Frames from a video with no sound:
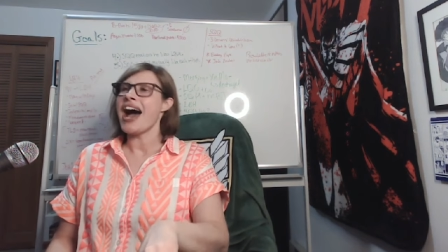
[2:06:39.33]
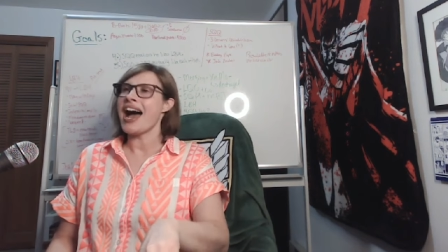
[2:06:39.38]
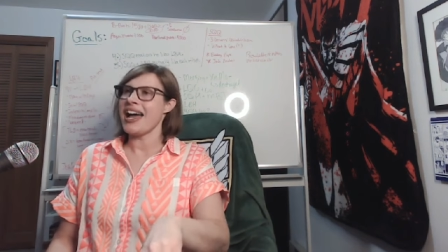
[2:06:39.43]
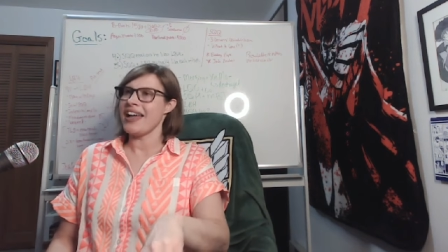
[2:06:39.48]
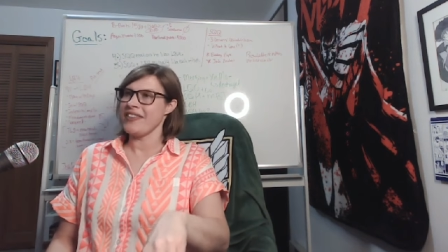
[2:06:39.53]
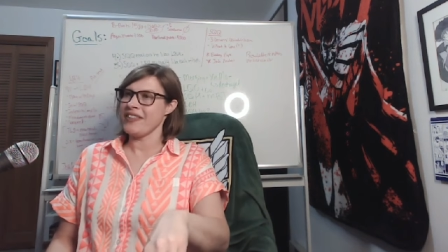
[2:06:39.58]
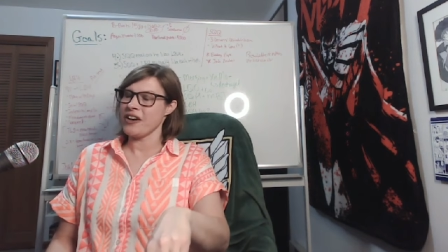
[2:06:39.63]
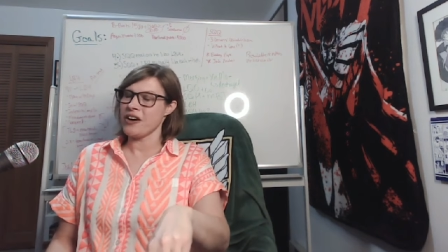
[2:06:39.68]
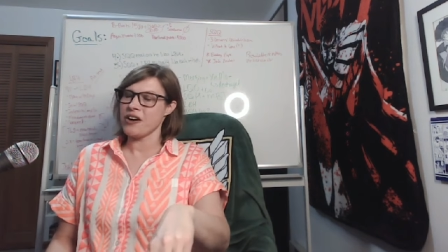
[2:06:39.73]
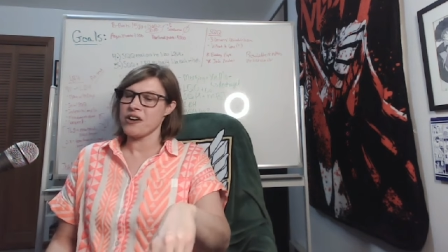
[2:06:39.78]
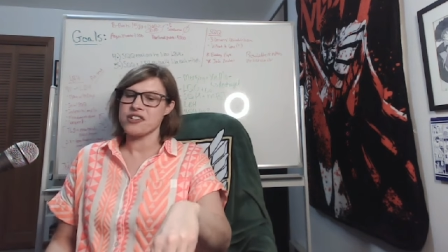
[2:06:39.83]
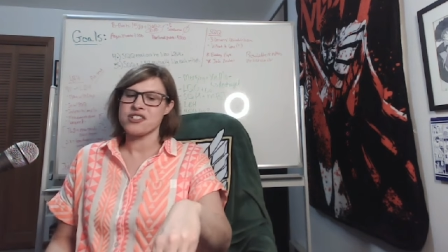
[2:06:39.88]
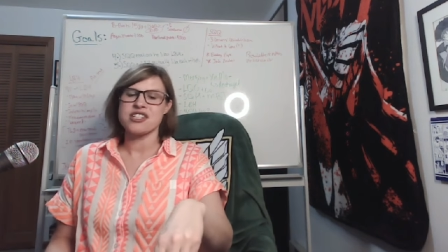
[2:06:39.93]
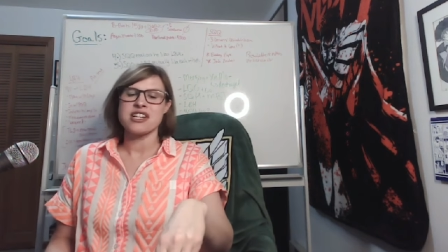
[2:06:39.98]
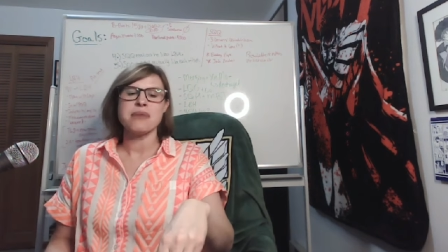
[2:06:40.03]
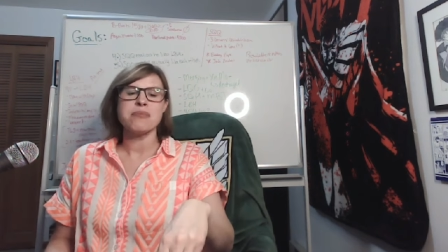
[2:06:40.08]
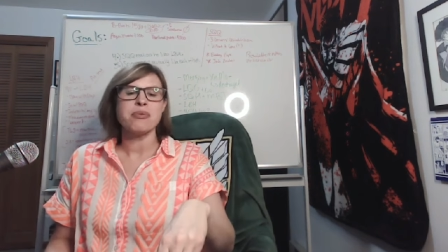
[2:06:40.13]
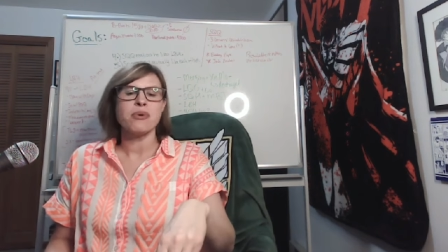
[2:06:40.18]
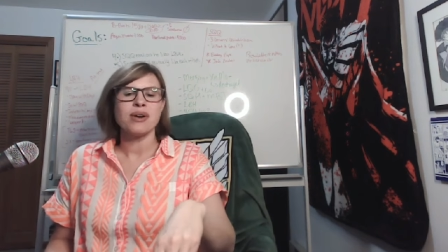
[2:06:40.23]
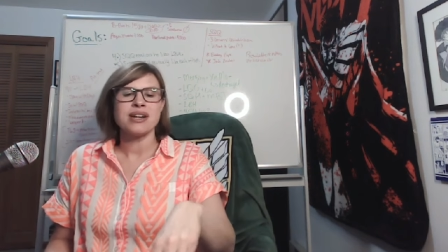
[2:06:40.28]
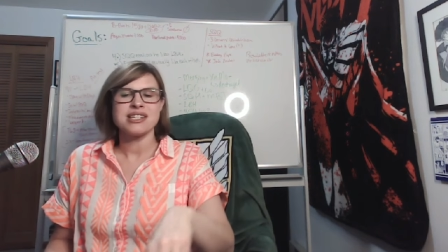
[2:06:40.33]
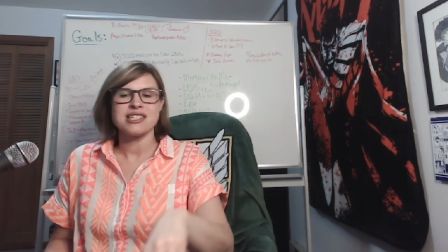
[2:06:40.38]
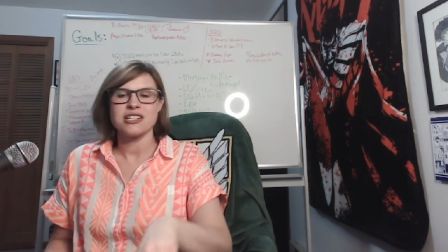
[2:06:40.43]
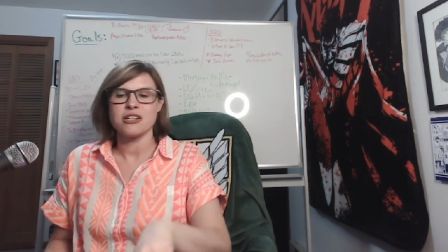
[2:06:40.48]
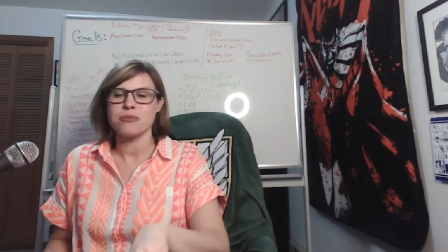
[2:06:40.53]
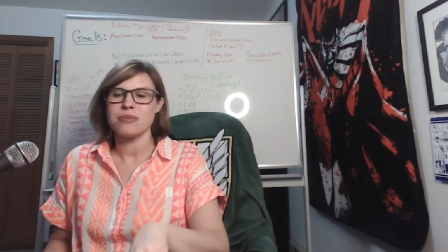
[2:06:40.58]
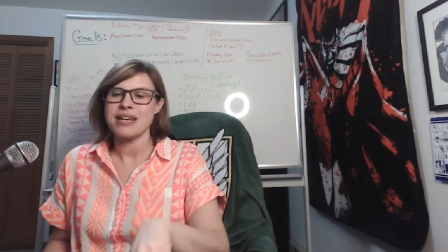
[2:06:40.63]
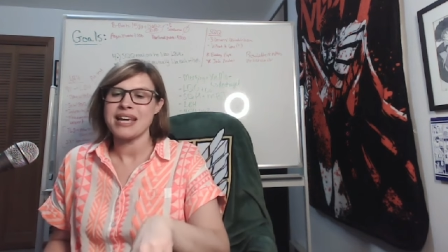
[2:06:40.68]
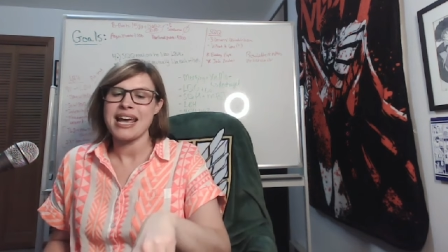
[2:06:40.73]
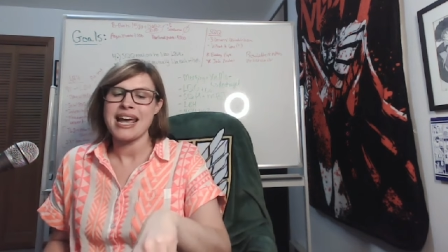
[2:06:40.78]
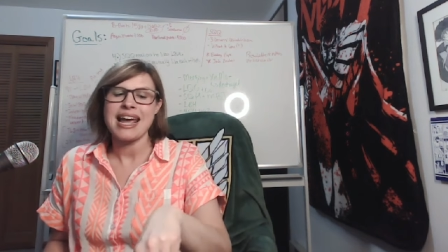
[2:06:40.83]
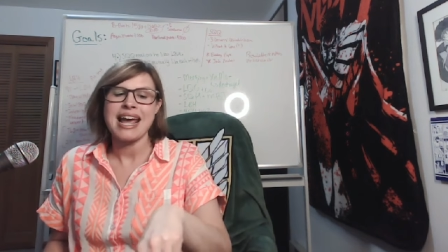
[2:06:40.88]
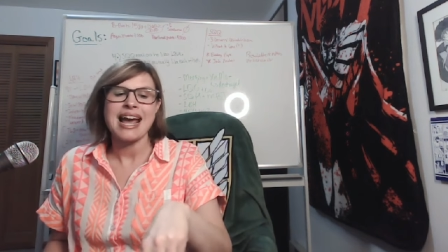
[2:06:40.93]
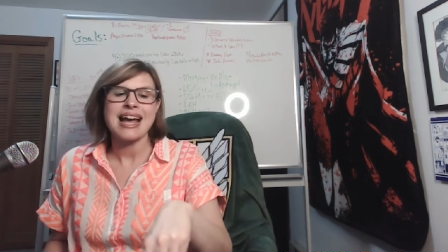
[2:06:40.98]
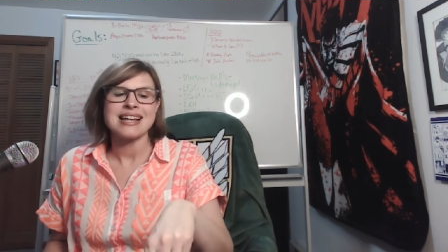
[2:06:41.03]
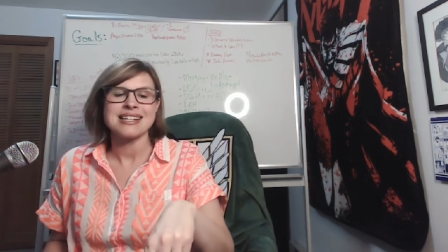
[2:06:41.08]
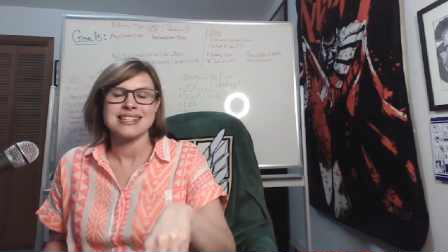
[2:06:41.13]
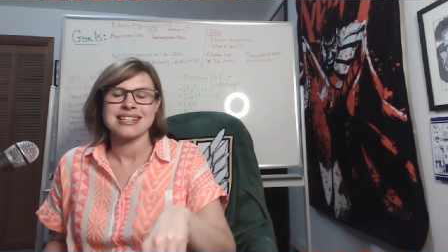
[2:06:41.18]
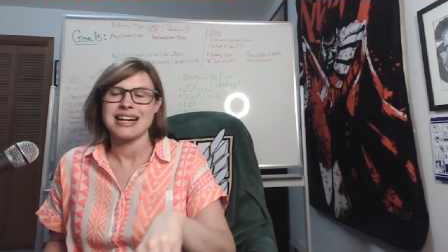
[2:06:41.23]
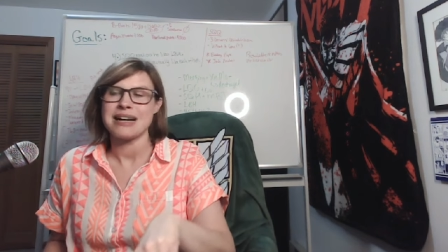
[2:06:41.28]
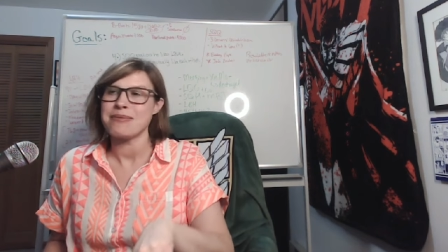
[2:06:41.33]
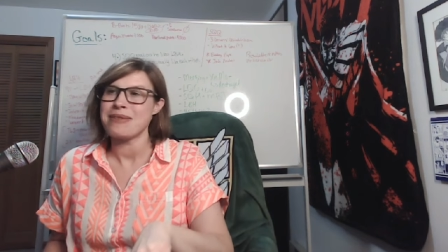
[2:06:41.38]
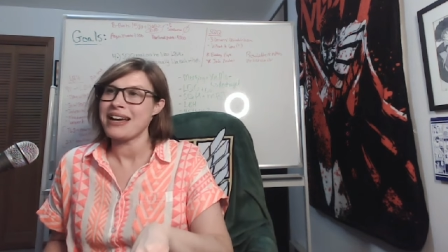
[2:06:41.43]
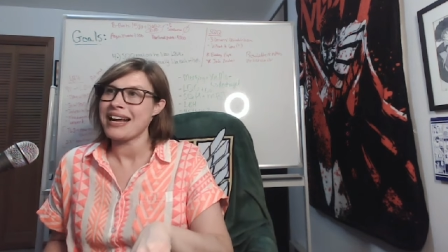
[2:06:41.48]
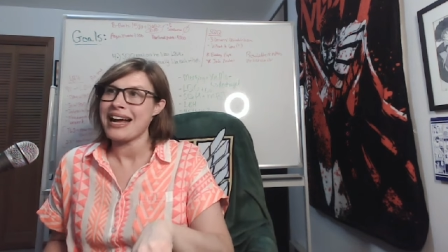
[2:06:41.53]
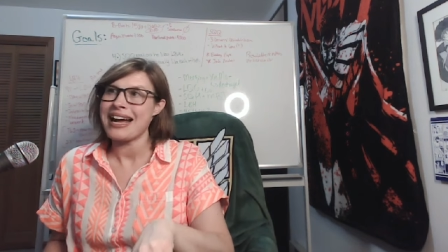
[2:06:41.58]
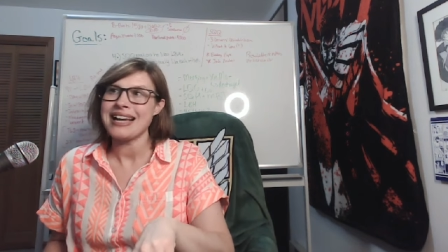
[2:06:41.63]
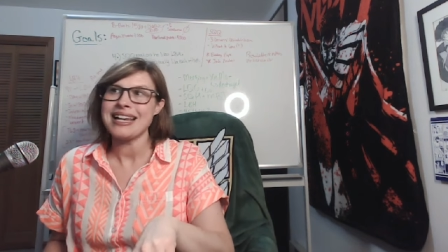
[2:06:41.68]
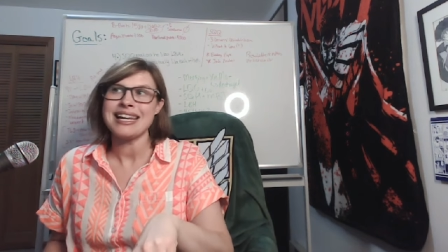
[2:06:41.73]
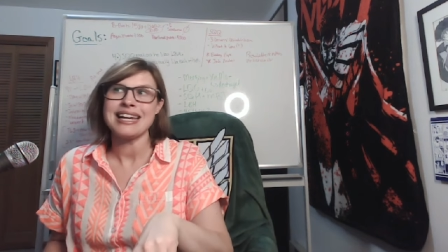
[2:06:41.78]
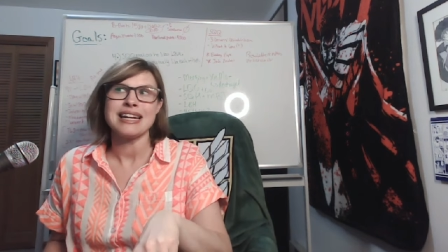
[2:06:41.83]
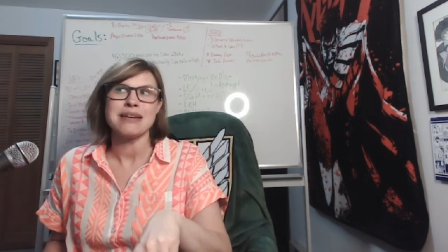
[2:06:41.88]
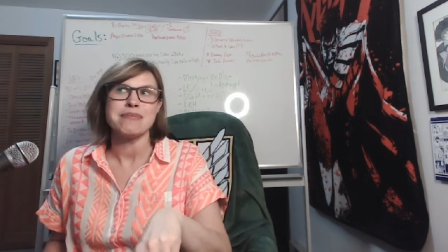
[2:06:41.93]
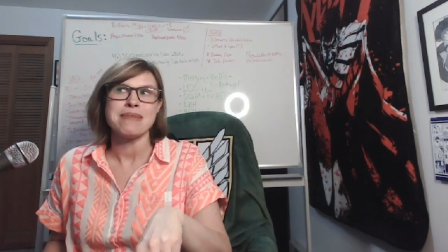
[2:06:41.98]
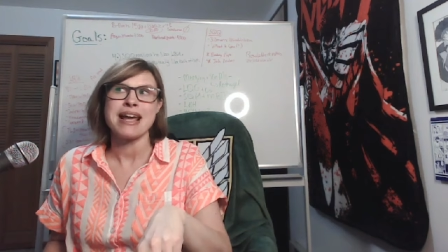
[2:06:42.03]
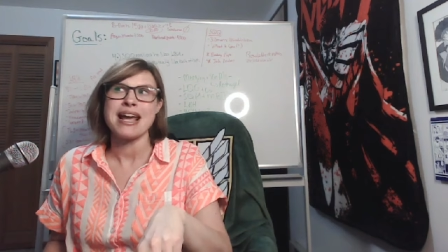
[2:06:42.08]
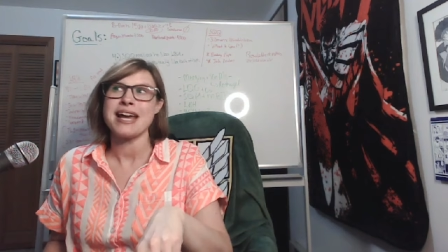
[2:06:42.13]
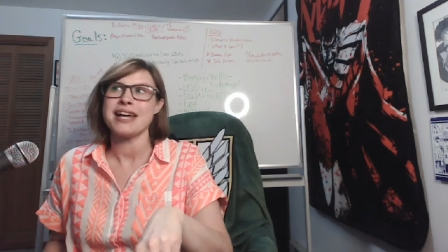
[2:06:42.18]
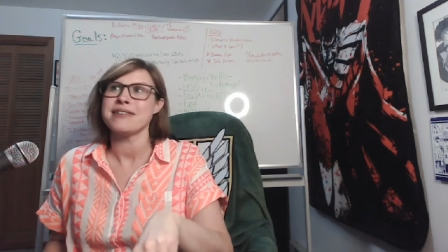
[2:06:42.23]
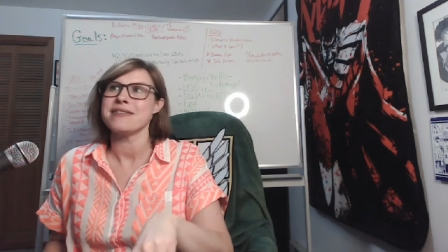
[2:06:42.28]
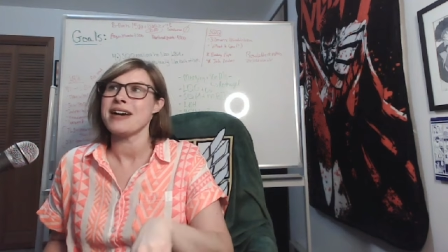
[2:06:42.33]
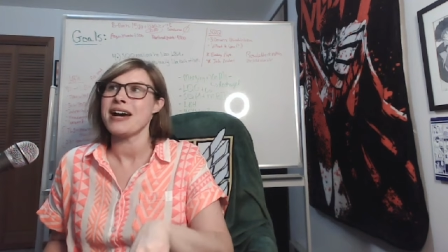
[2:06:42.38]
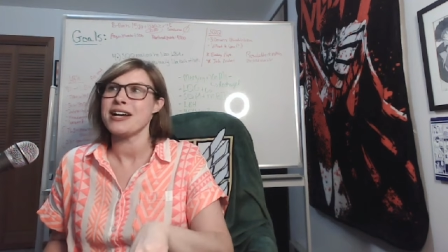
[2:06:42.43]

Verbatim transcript: And there are some points Lo Binghe has that I'm like, I get it, man.